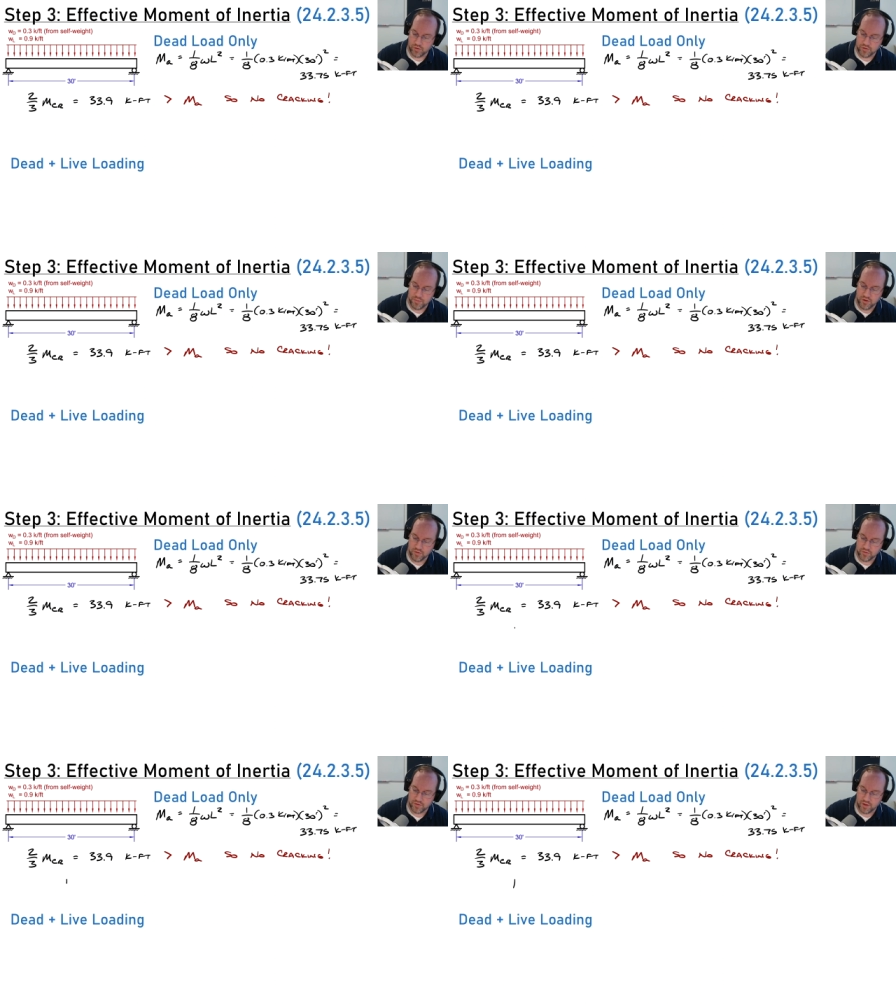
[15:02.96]
be
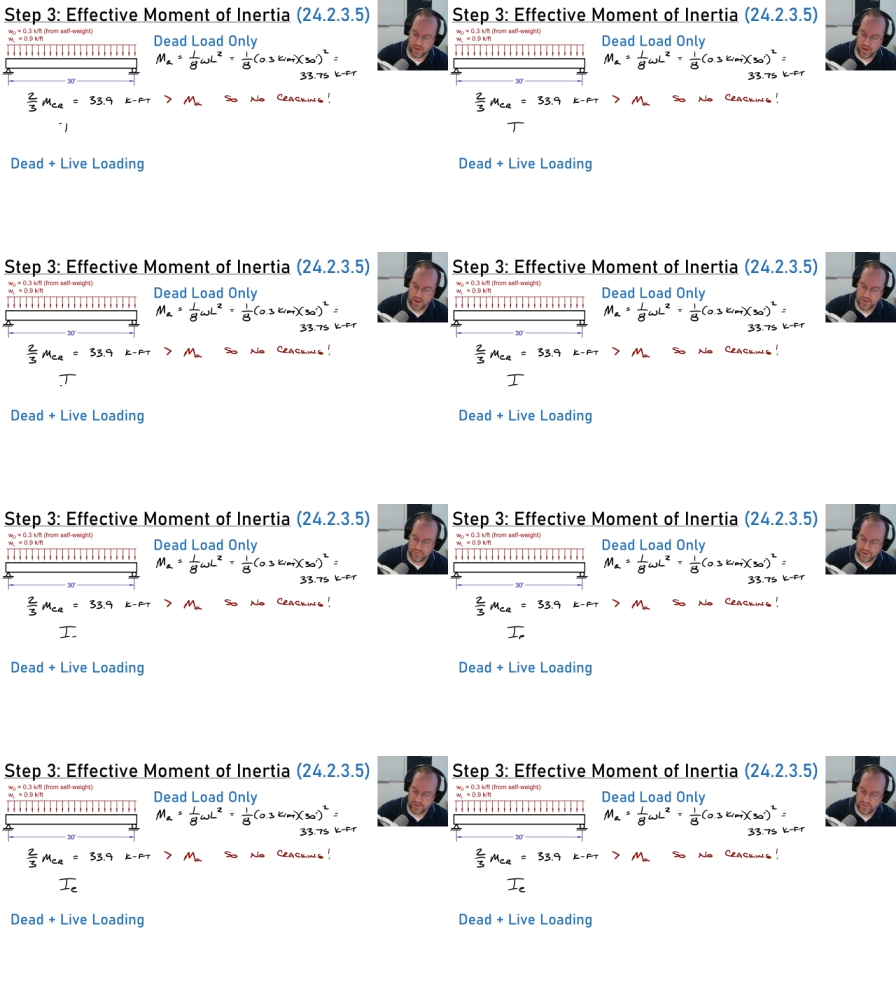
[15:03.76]
using I
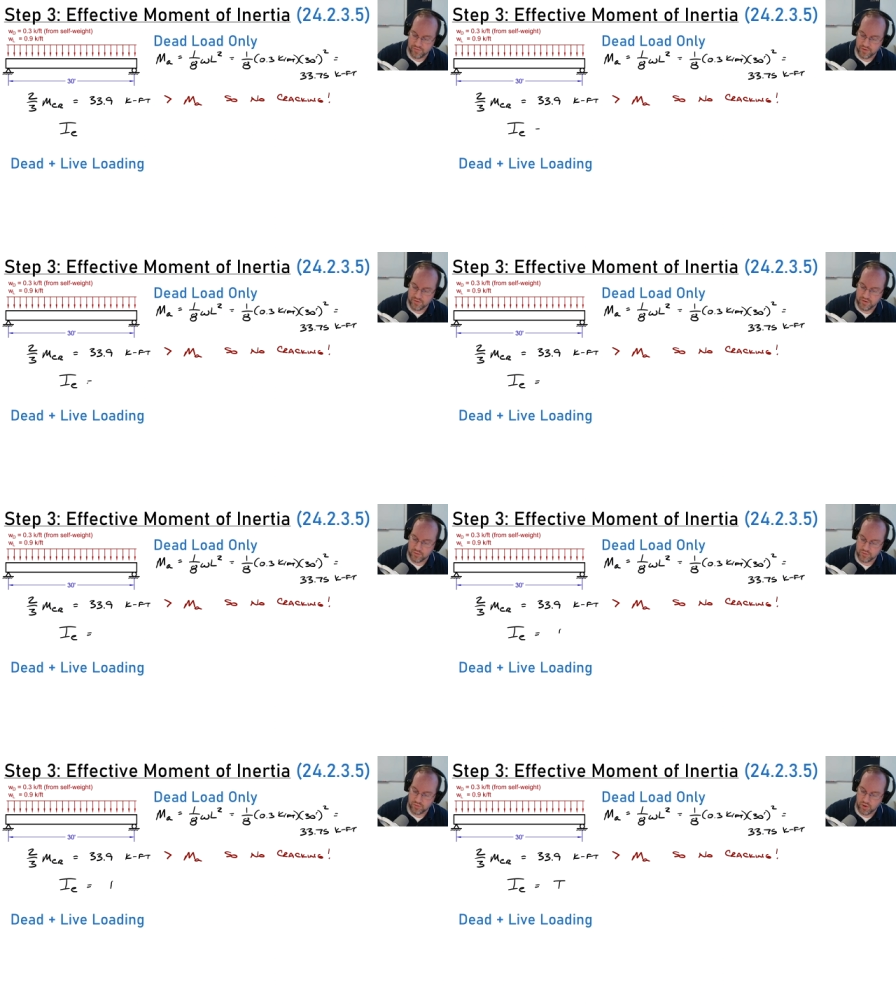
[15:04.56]
effective is equal
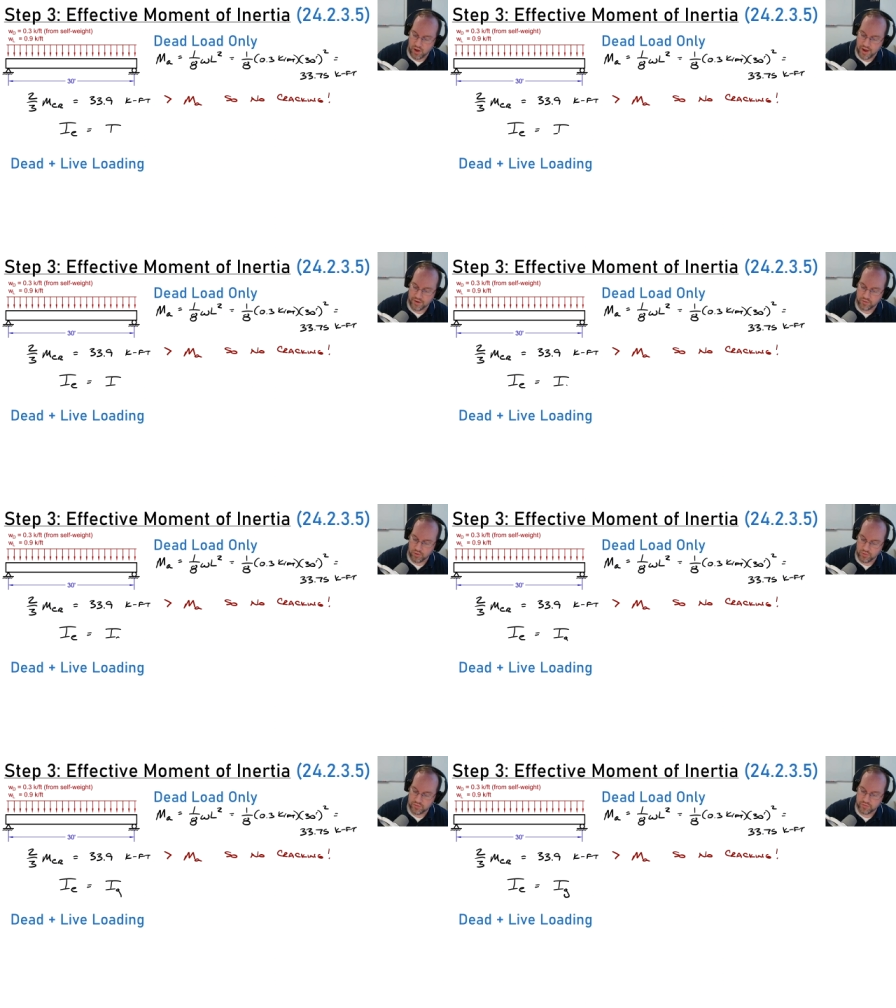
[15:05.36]
to I
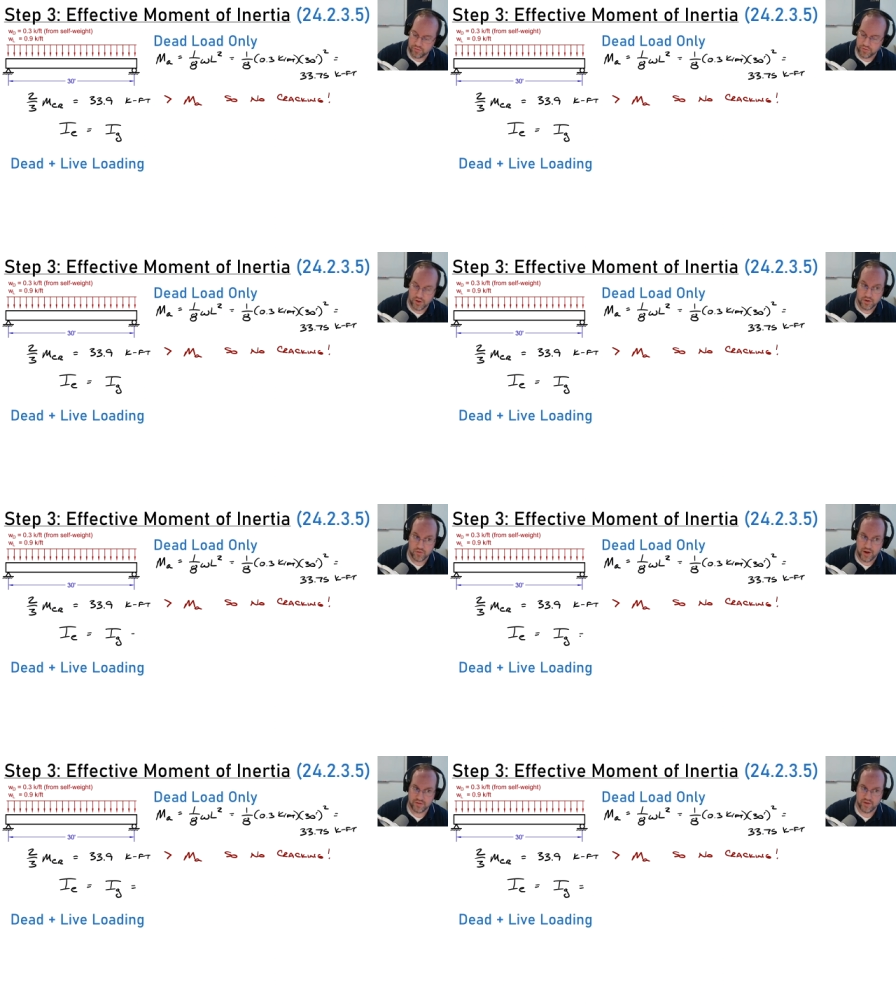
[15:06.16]
gross for the
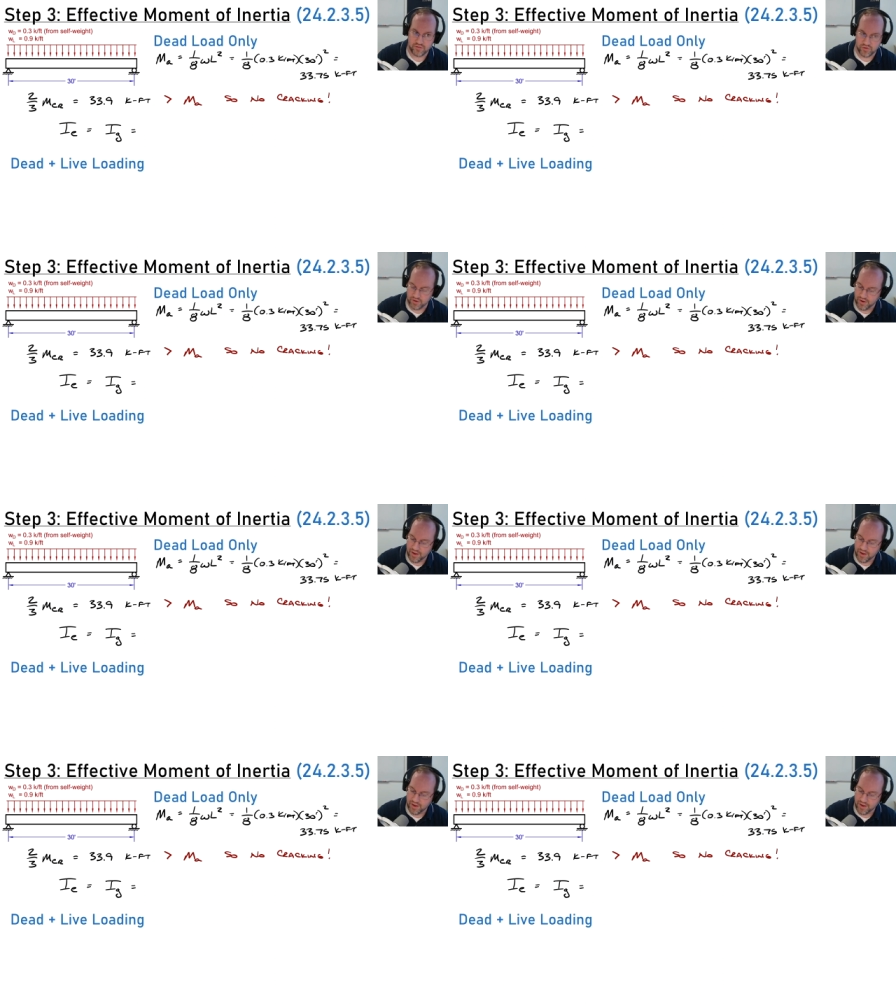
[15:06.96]
uncracked section,